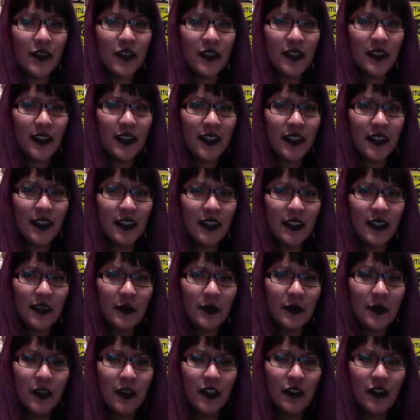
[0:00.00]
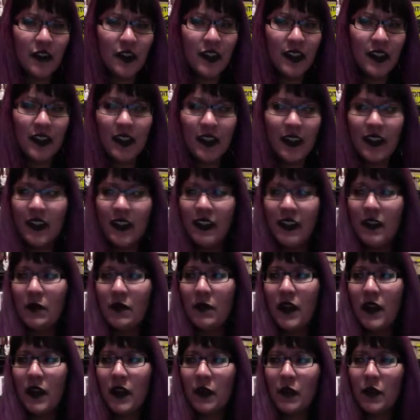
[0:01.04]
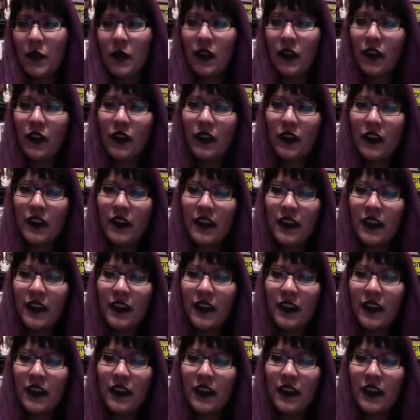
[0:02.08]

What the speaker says: see any smudging in my work.